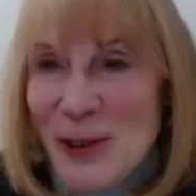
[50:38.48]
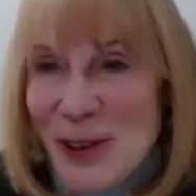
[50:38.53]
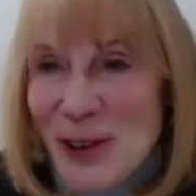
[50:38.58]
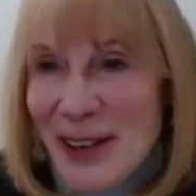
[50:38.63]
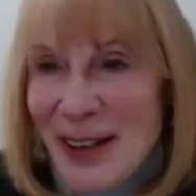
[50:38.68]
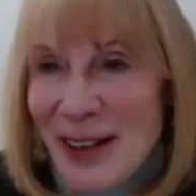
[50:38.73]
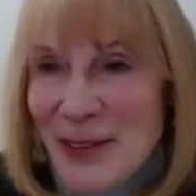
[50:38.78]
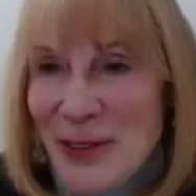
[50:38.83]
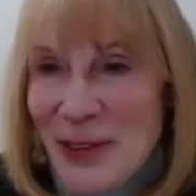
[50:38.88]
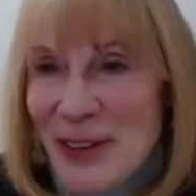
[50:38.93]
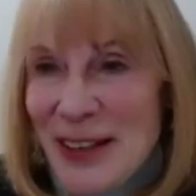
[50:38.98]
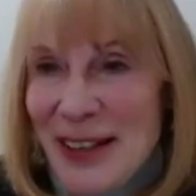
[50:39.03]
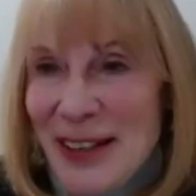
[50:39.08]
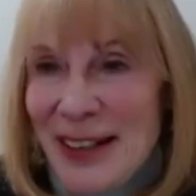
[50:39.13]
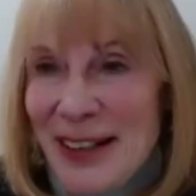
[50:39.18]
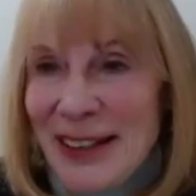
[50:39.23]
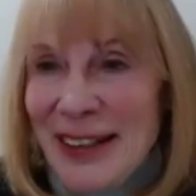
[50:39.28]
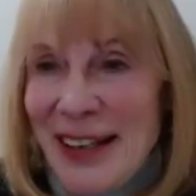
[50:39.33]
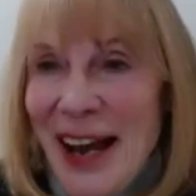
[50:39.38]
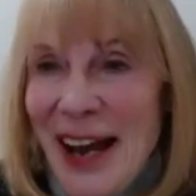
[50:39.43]
you
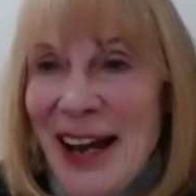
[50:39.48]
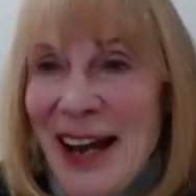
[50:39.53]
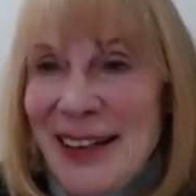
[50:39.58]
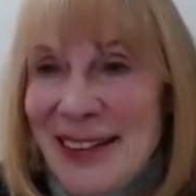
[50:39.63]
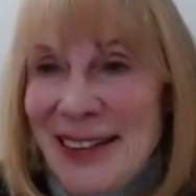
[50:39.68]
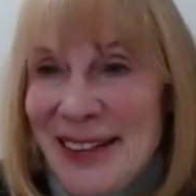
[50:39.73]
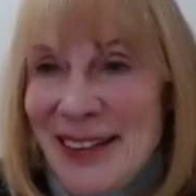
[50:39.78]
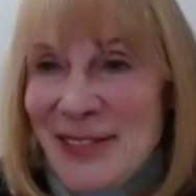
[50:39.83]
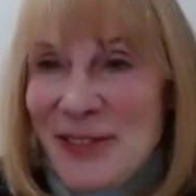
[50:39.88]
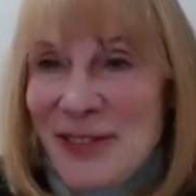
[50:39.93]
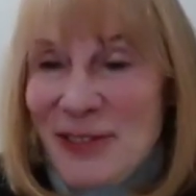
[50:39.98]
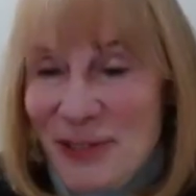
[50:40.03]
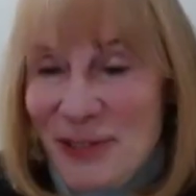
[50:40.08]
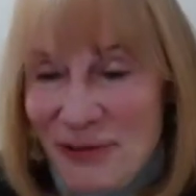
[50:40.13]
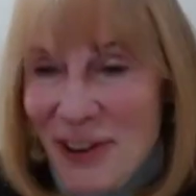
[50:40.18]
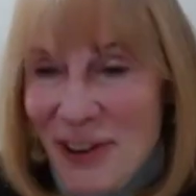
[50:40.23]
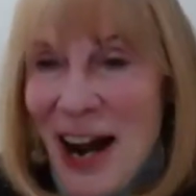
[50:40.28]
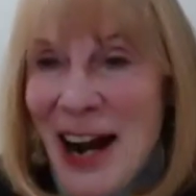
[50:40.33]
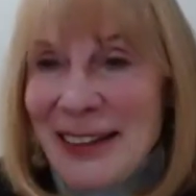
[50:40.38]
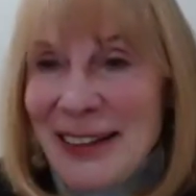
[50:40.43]
a cat
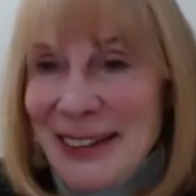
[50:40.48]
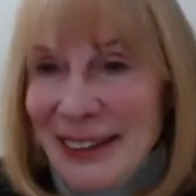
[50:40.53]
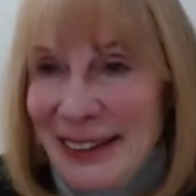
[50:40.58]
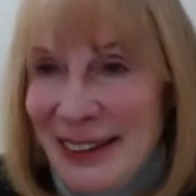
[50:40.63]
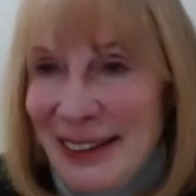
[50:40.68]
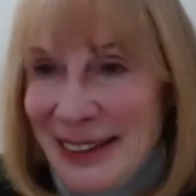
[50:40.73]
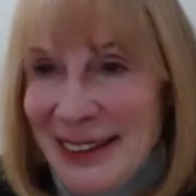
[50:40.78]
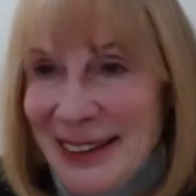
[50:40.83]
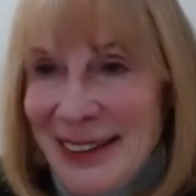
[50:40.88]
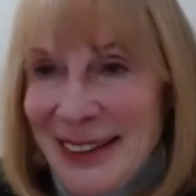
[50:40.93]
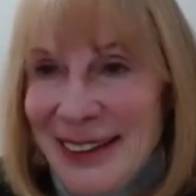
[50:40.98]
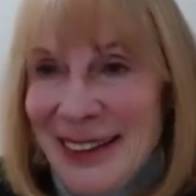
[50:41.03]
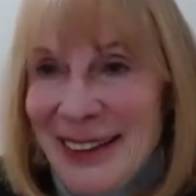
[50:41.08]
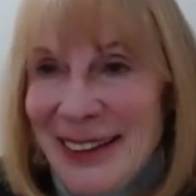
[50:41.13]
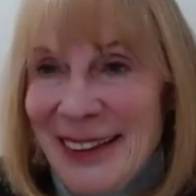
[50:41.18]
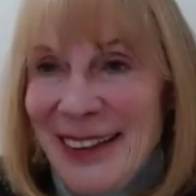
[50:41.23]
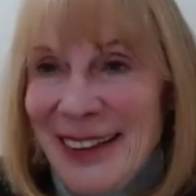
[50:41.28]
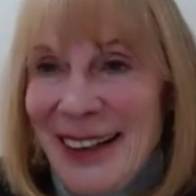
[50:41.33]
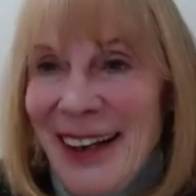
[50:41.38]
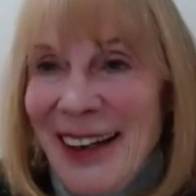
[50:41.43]
finally
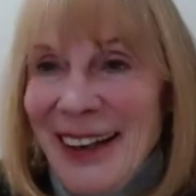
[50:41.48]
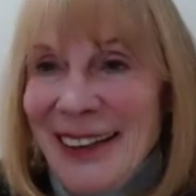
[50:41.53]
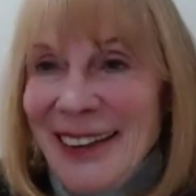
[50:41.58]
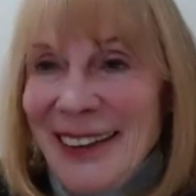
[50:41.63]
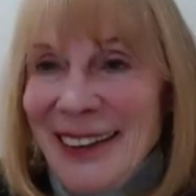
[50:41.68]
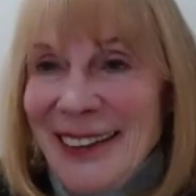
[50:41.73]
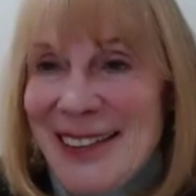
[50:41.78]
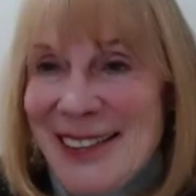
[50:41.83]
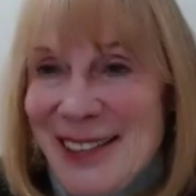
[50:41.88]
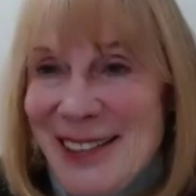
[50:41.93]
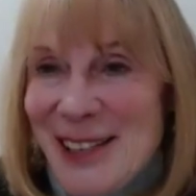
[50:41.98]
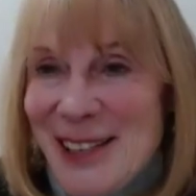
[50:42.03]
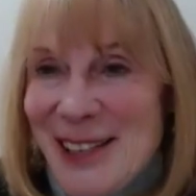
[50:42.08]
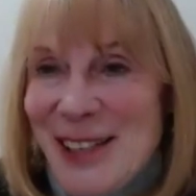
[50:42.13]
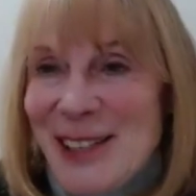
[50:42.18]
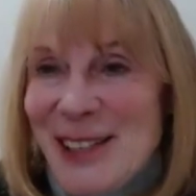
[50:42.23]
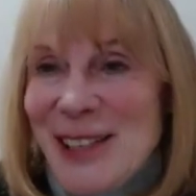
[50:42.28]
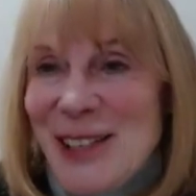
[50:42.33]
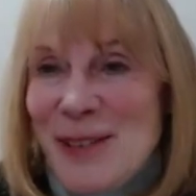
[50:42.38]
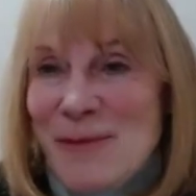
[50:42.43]
and says,
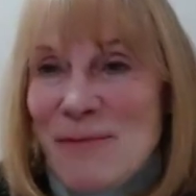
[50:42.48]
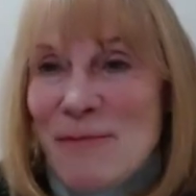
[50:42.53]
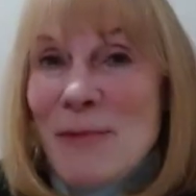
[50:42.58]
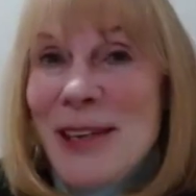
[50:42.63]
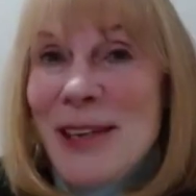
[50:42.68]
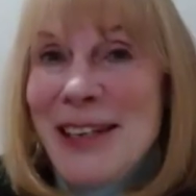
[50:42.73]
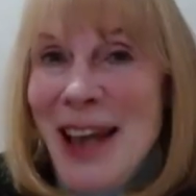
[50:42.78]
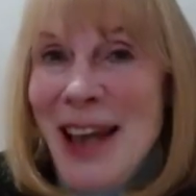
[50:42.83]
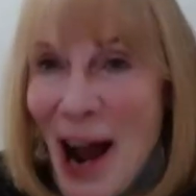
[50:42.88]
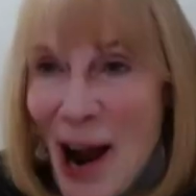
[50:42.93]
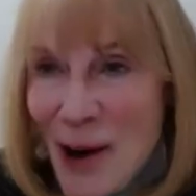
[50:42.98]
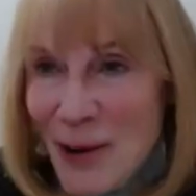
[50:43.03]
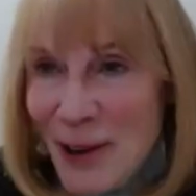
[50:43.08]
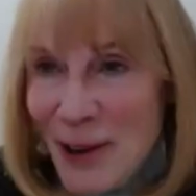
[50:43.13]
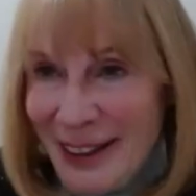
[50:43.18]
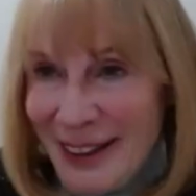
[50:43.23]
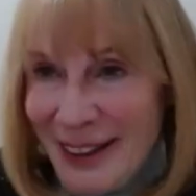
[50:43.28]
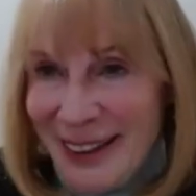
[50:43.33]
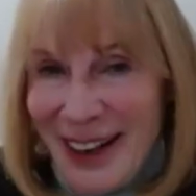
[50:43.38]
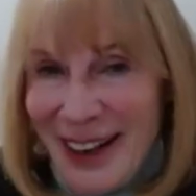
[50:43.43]
"This is
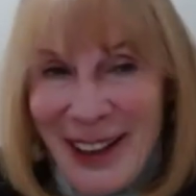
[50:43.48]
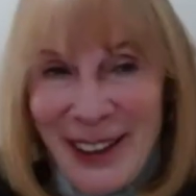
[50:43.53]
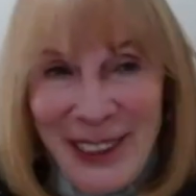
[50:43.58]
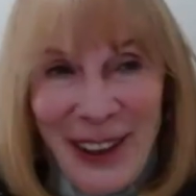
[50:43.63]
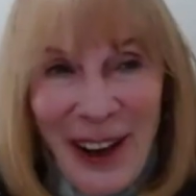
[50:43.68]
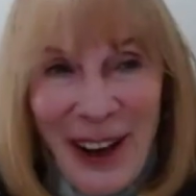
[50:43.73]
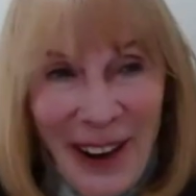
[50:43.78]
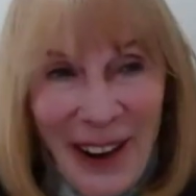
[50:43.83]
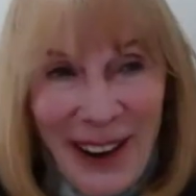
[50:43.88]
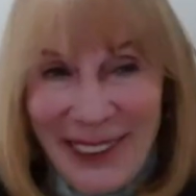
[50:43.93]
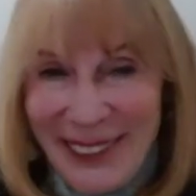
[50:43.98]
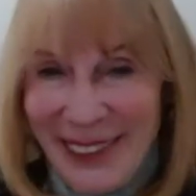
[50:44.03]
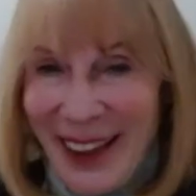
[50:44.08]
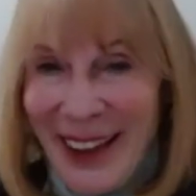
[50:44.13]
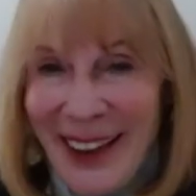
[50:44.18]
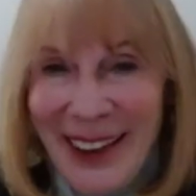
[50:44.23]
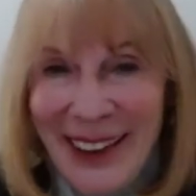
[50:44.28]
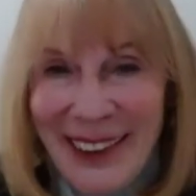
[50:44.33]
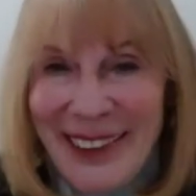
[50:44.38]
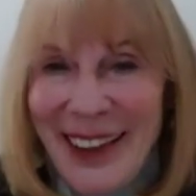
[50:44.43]
Meowie." And I thought
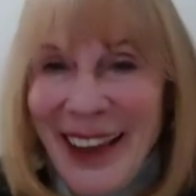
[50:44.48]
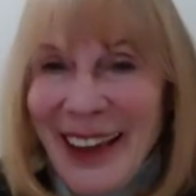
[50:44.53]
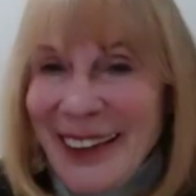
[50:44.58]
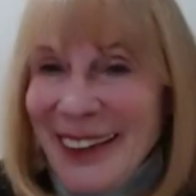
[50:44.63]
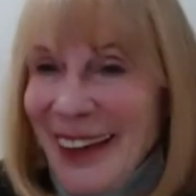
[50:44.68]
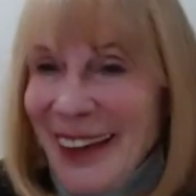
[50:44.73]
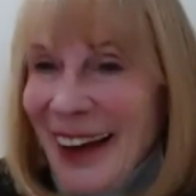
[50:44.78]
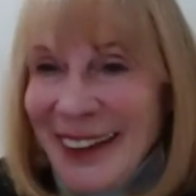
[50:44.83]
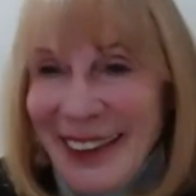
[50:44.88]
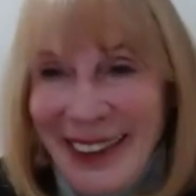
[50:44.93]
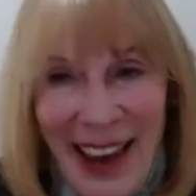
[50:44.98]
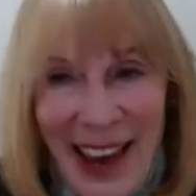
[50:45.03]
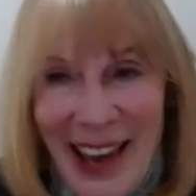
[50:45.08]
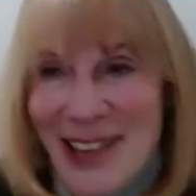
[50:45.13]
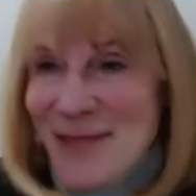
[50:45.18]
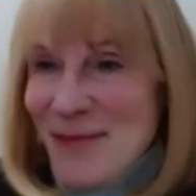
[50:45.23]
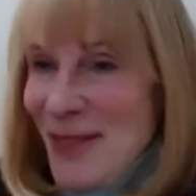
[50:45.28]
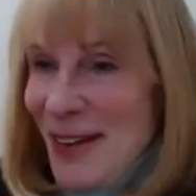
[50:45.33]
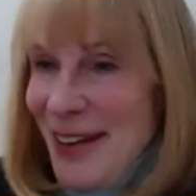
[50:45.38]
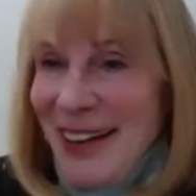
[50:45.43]
that
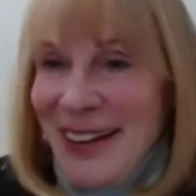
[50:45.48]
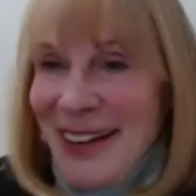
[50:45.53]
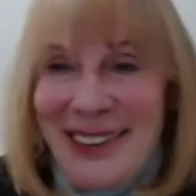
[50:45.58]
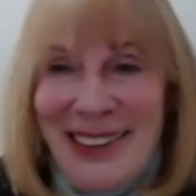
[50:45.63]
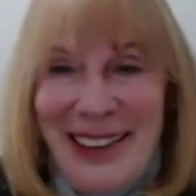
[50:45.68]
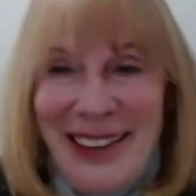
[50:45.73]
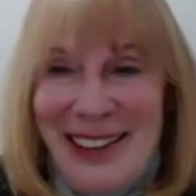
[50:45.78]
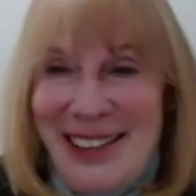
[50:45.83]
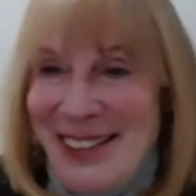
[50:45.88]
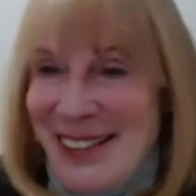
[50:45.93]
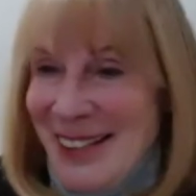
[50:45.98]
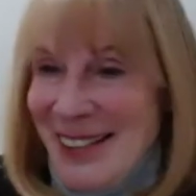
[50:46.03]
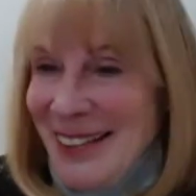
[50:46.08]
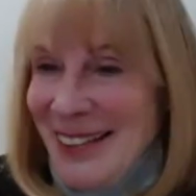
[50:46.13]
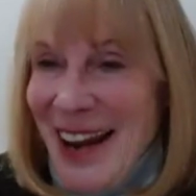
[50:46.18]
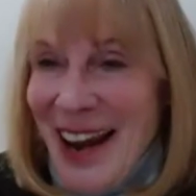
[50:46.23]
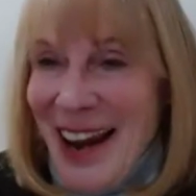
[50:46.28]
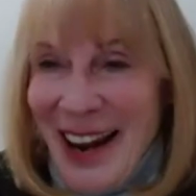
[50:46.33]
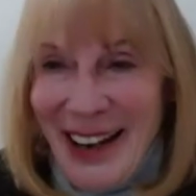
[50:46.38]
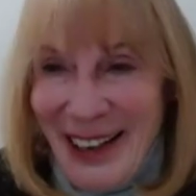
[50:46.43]
can't be his
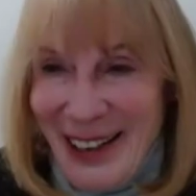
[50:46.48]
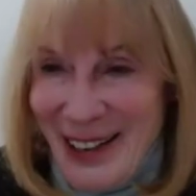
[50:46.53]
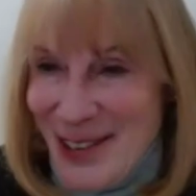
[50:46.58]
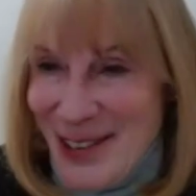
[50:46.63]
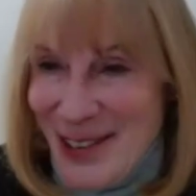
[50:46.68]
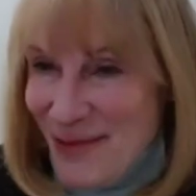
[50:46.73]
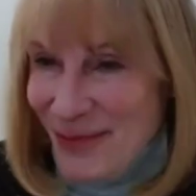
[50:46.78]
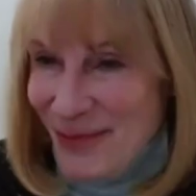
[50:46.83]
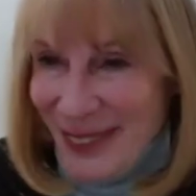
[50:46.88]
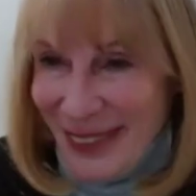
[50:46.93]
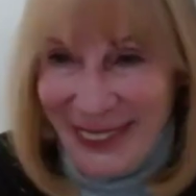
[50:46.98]
name.